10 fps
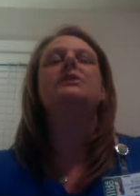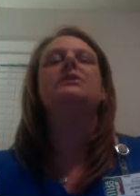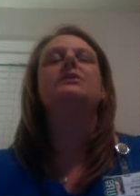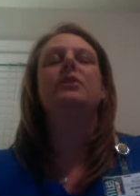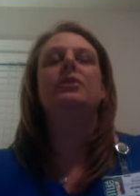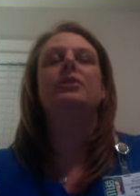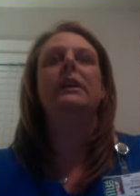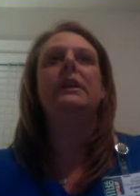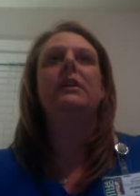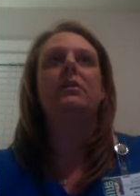is
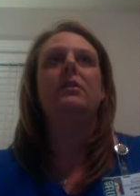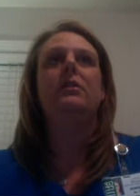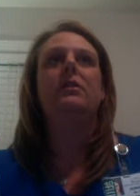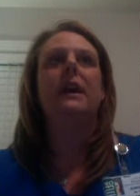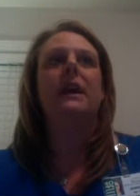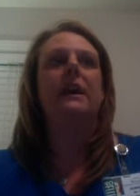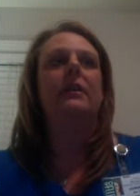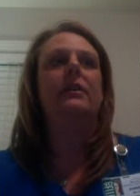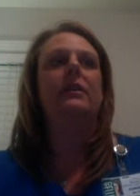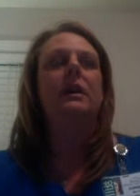Early Heart Attack
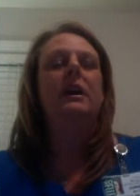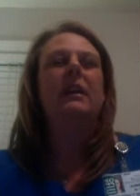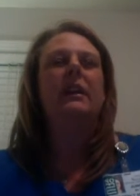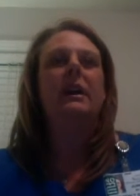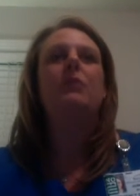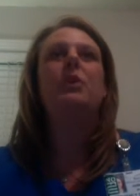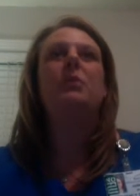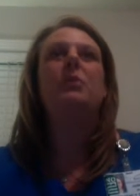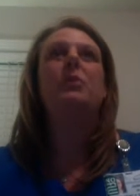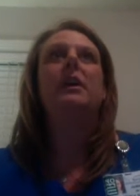Care, that I want to
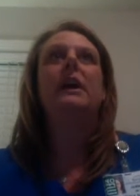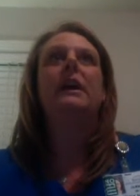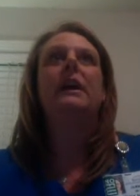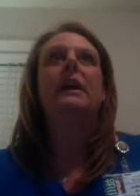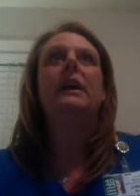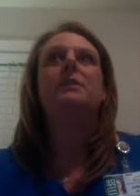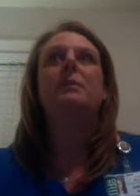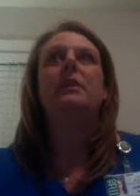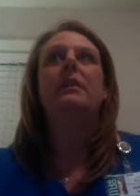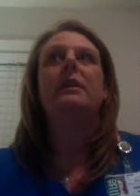bring out some
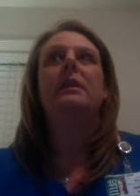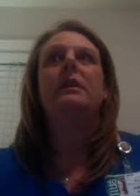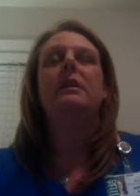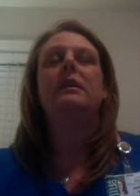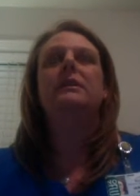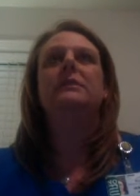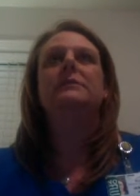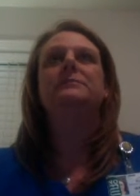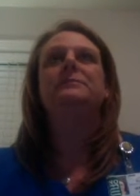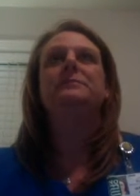of the
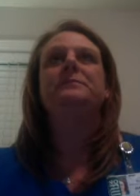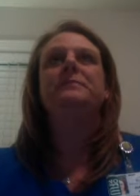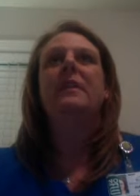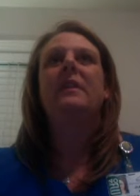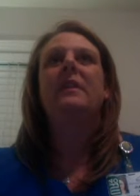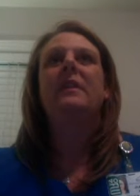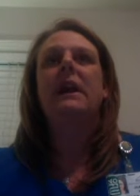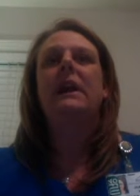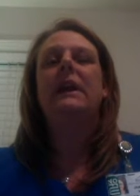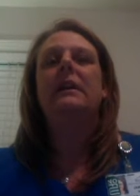
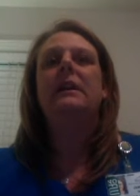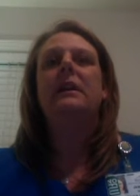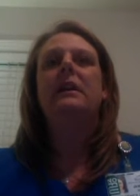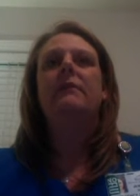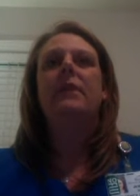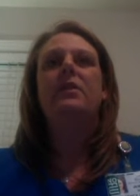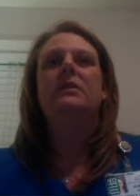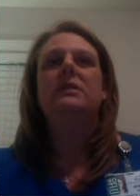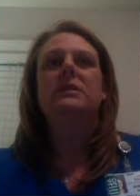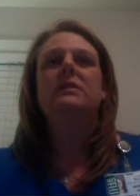main
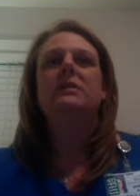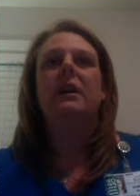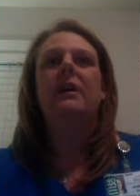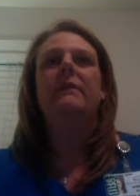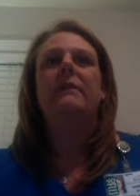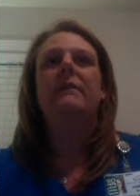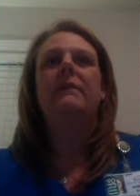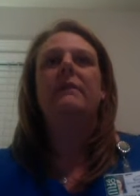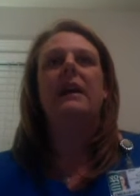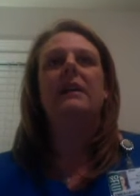focuses of
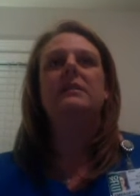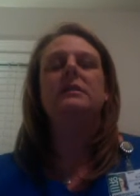that